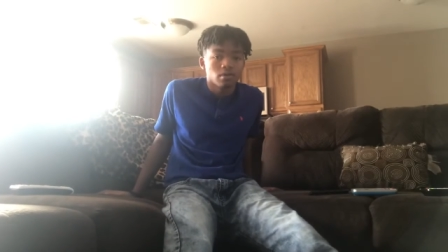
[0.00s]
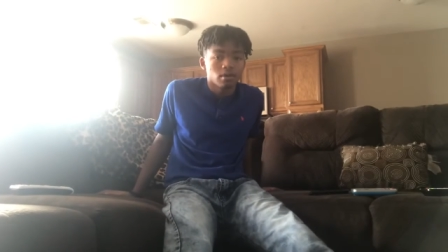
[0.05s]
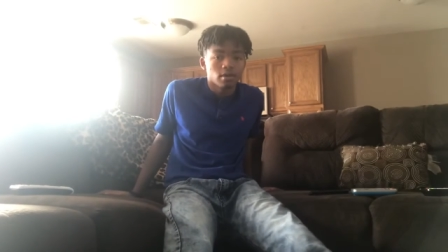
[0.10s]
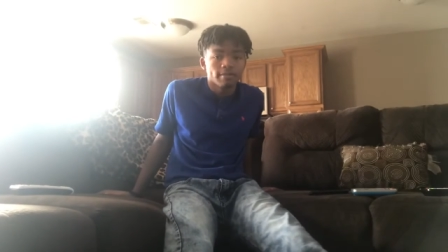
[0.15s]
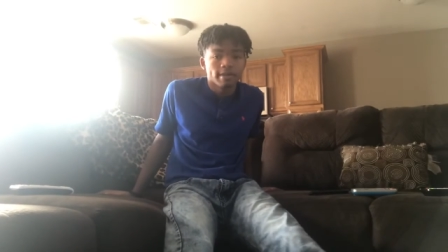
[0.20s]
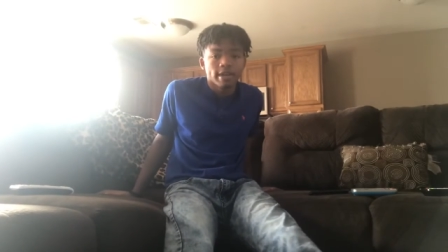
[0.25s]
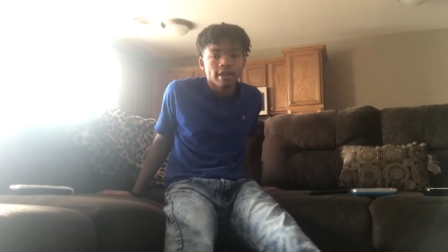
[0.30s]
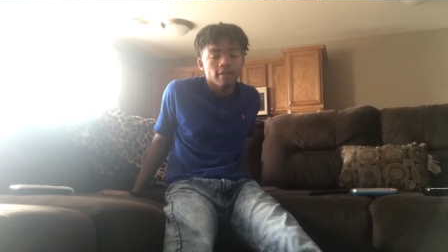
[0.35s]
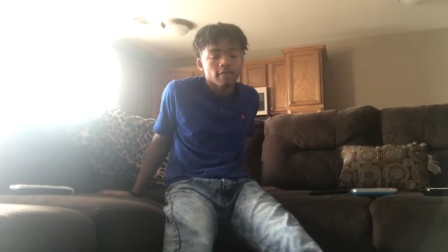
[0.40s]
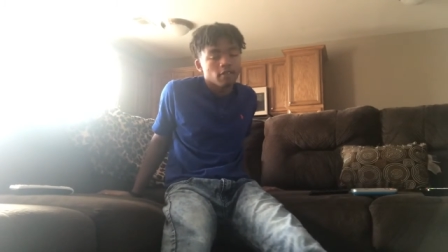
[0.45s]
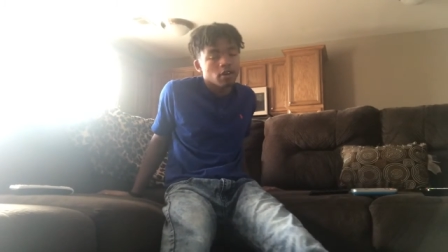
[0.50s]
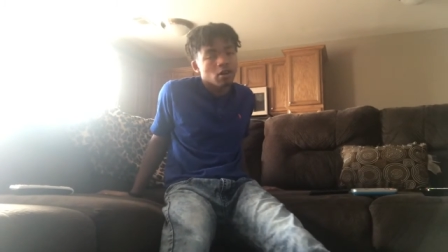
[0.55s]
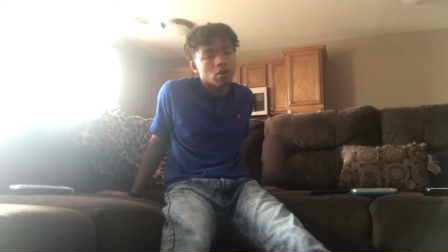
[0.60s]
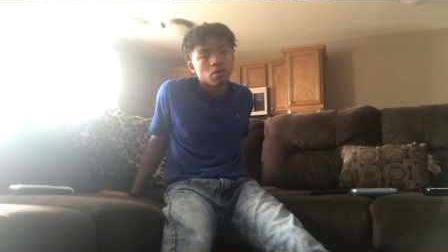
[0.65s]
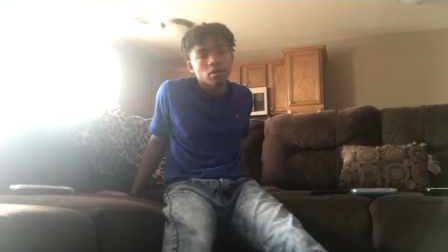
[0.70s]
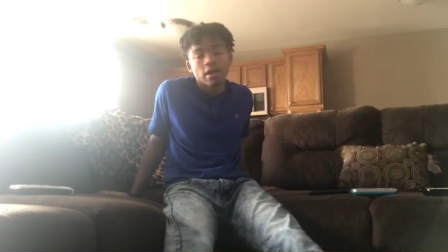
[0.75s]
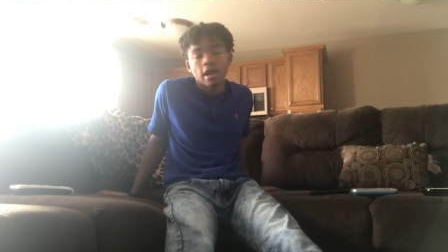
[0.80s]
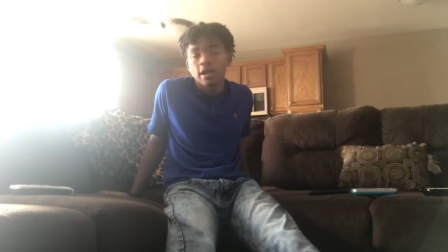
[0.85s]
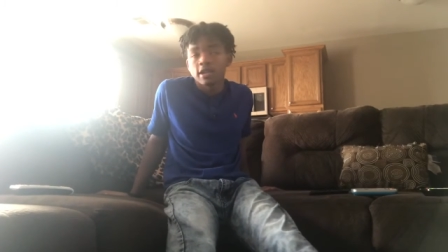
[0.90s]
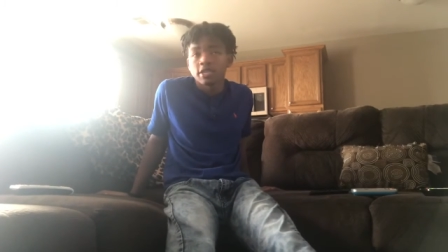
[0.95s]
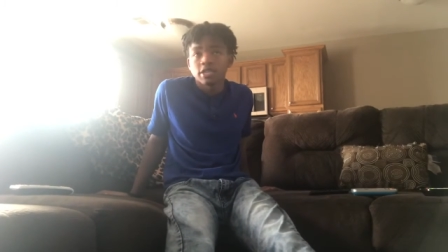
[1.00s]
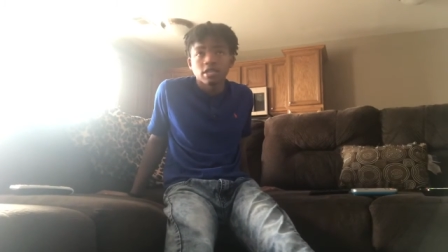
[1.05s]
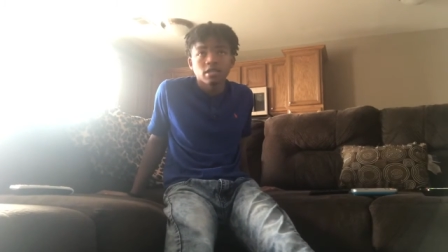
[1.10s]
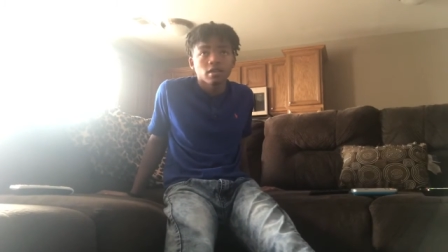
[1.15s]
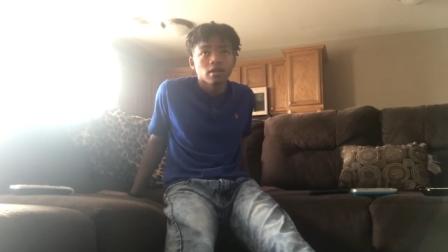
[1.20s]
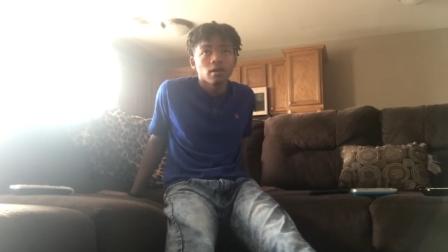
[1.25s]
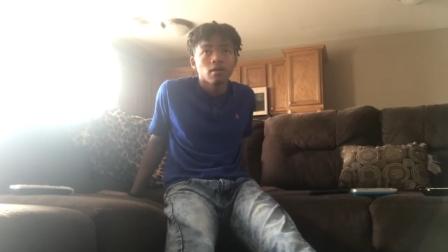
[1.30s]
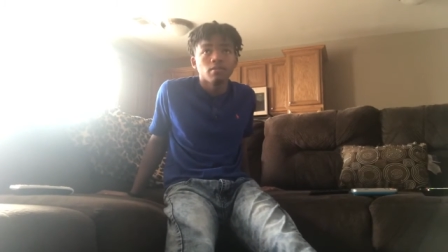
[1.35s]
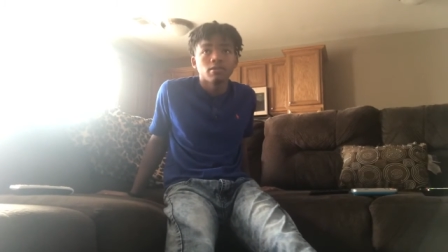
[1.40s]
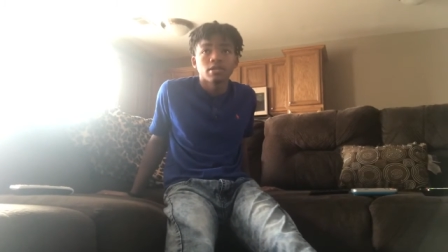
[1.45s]
I'ma have a whole lot of
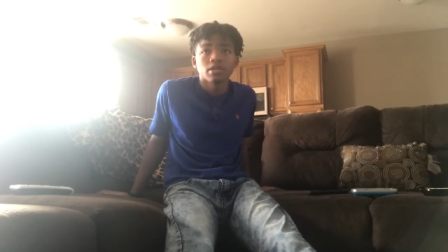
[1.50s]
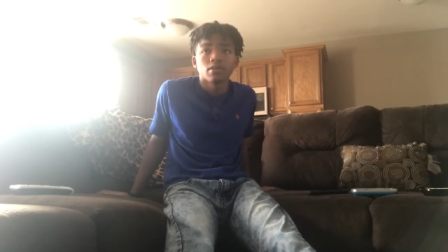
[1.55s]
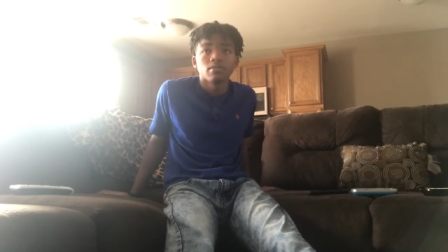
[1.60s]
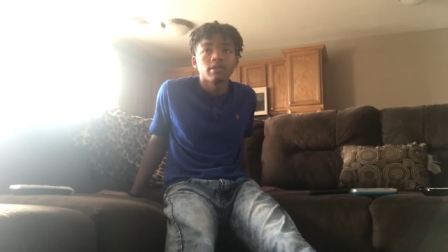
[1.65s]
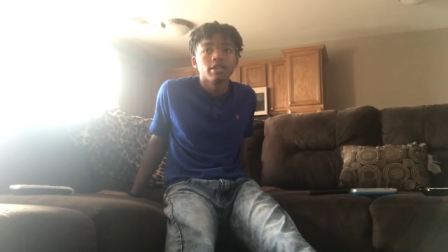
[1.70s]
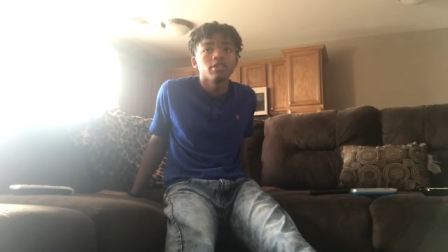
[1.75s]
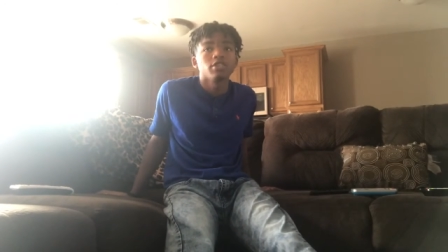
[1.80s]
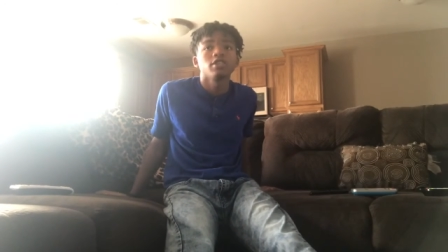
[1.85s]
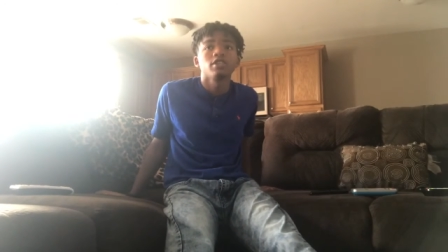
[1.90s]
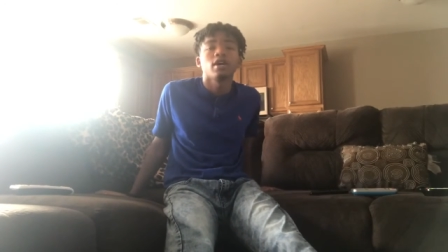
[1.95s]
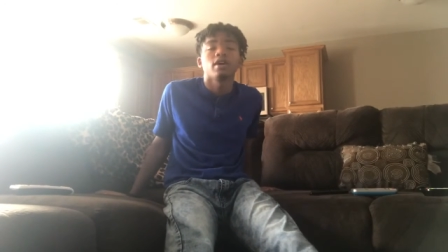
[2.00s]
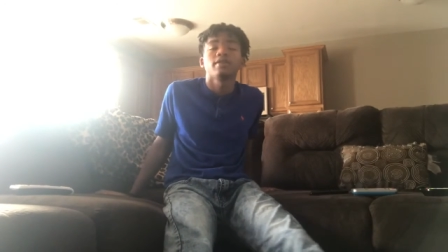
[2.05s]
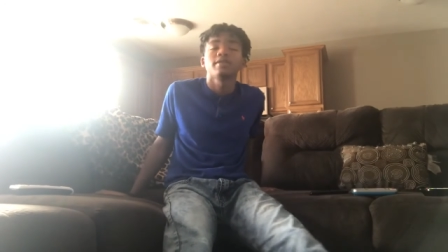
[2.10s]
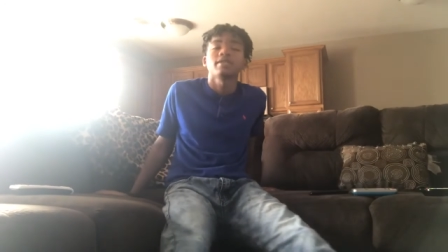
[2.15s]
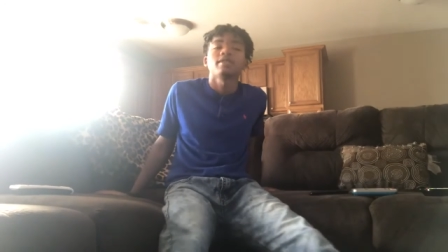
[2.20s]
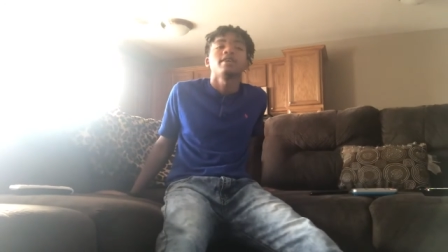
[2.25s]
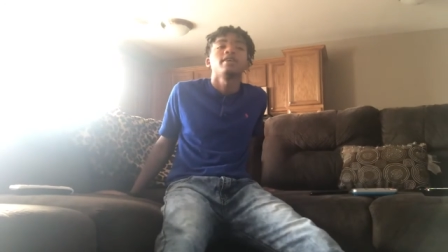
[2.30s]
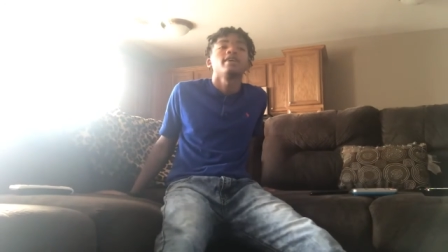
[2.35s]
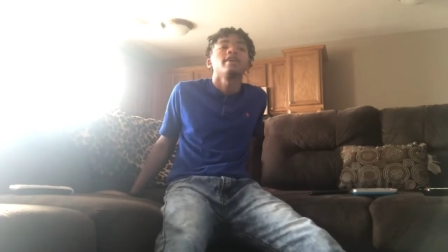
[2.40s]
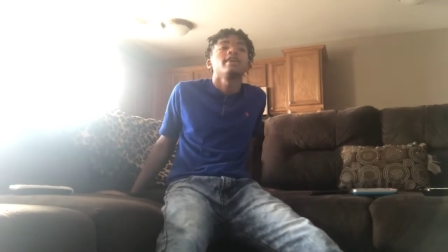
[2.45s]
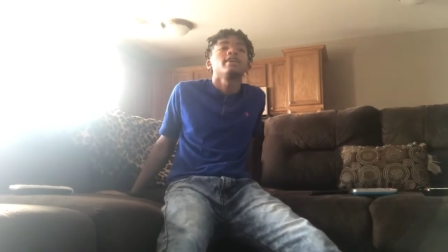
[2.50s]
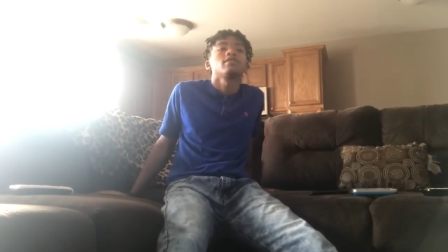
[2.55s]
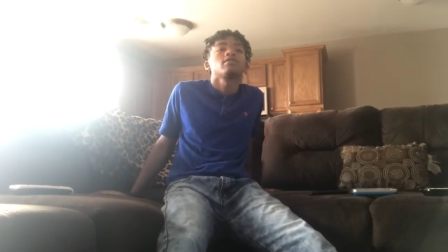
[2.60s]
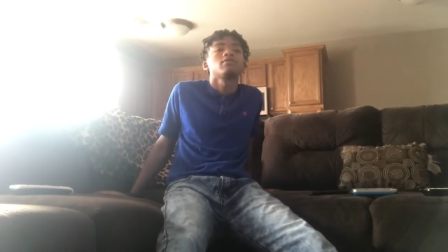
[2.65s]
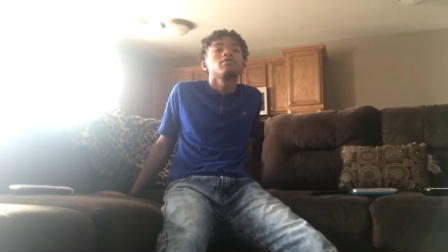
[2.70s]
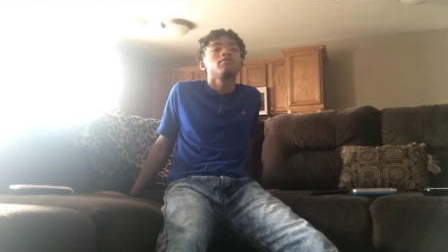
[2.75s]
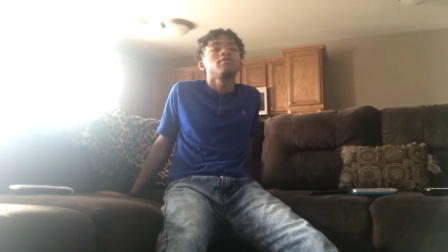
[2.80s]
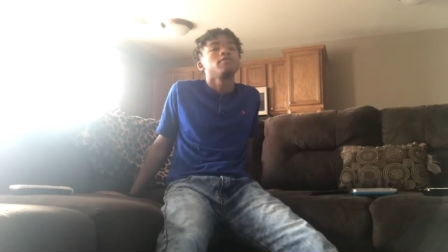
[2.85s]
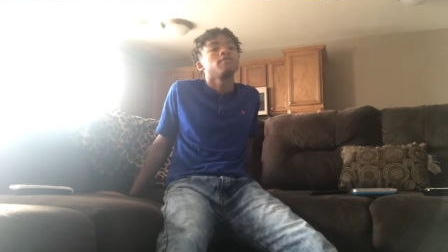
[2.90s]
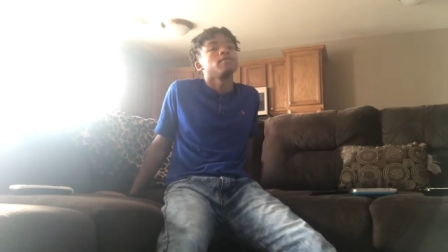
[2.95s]
shit coming, so make sure y'all stay
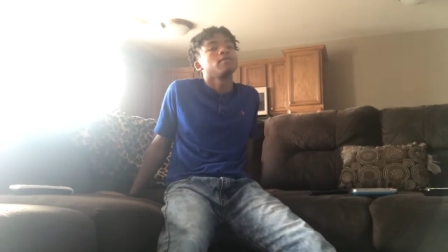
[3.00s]
active.